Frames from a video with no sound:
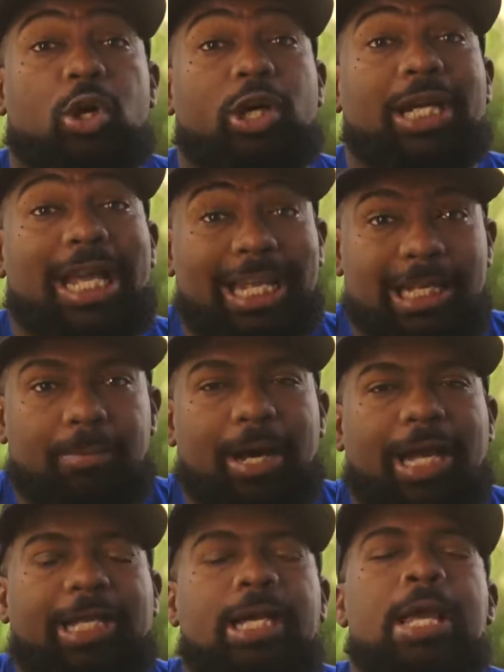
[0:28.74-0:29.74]
on
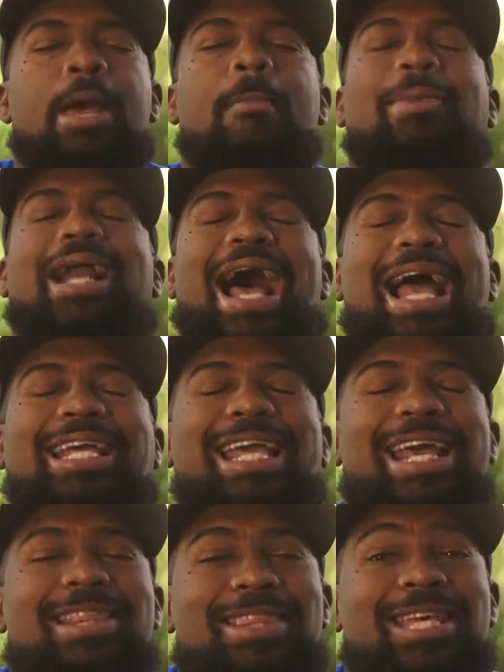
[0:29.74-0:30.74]
anybody, but I
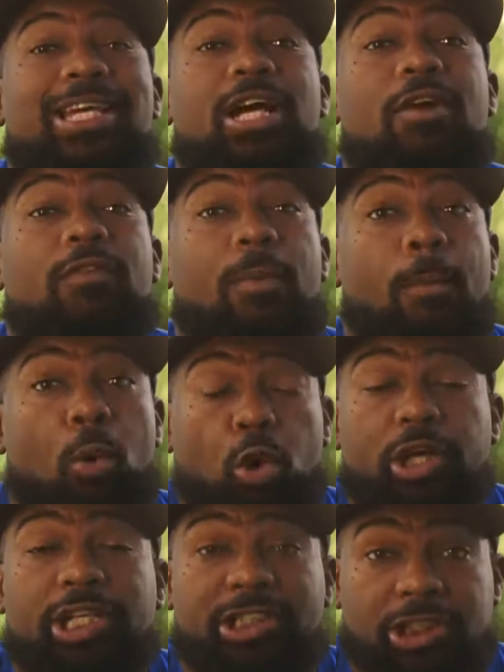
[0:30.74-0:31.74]
can't think of a
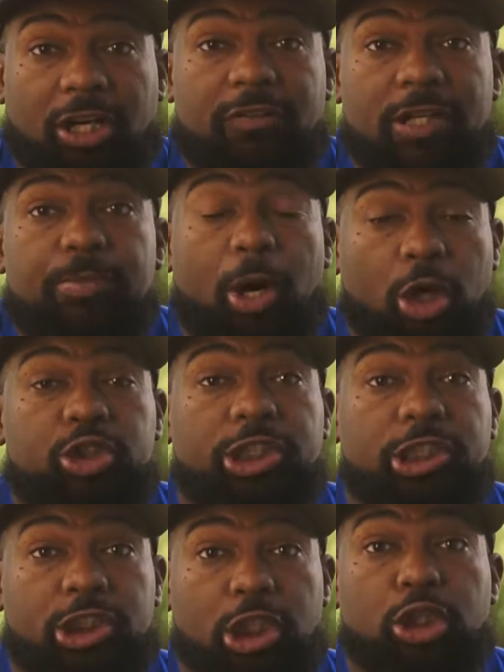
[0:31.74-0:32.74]
more deserving
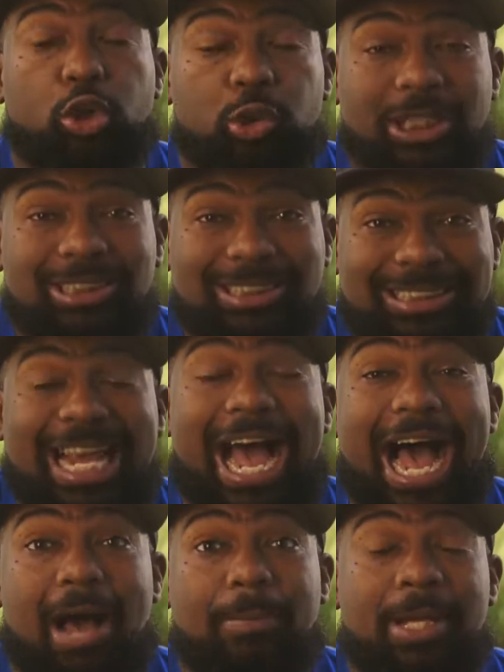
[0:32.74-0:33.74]
person to lose his
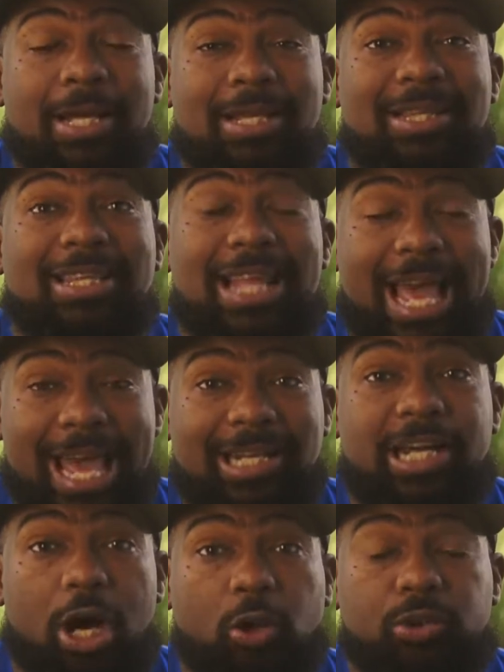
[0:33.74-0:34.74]
job than the
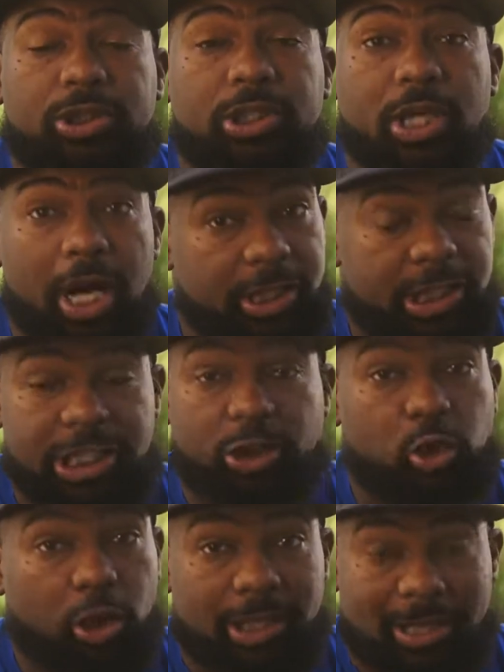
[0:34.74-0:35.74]
head coach of the
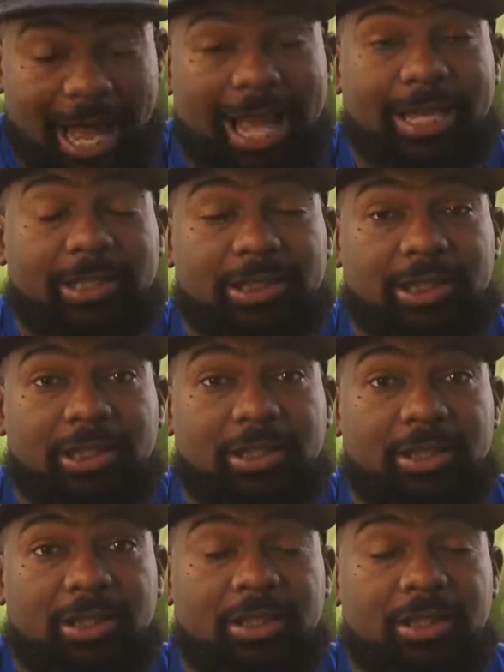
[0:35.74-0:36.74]
Detroit Lions.
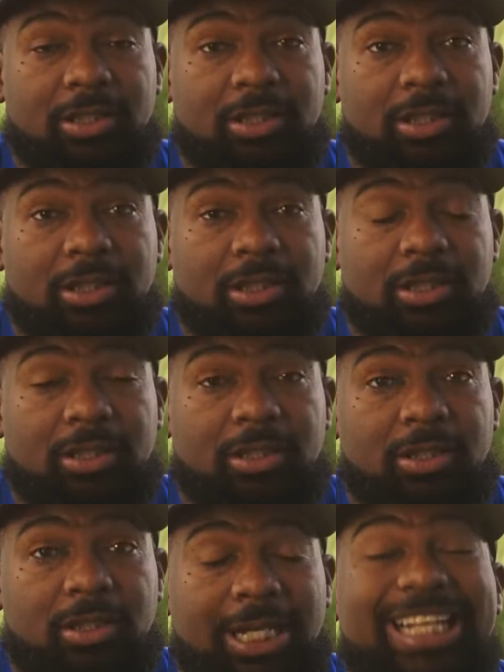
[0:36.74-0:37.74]

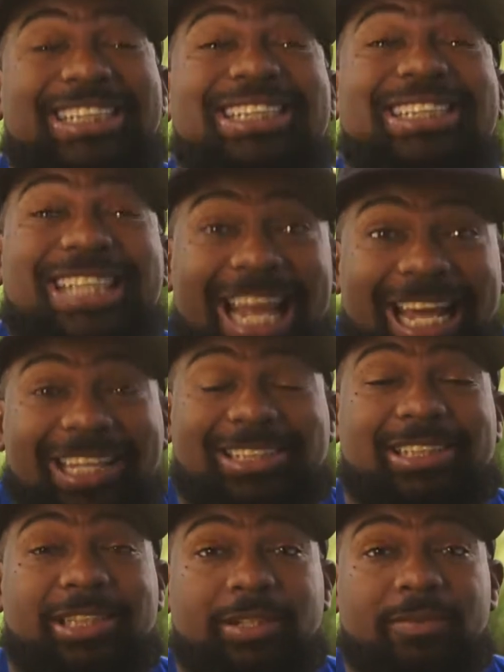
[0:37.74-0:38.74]
He
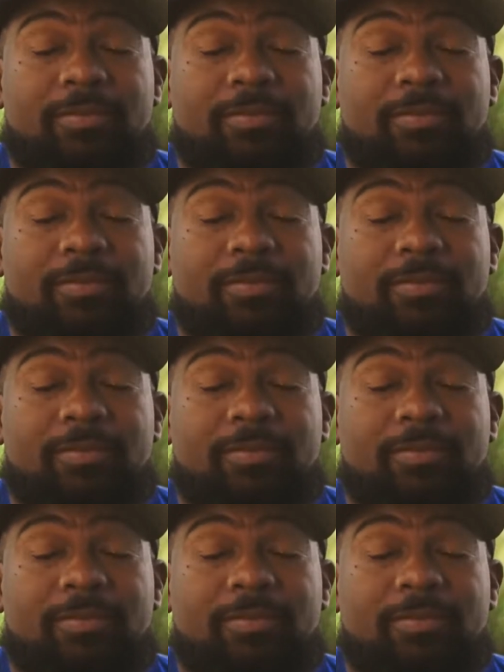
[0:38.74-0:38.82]
stinks.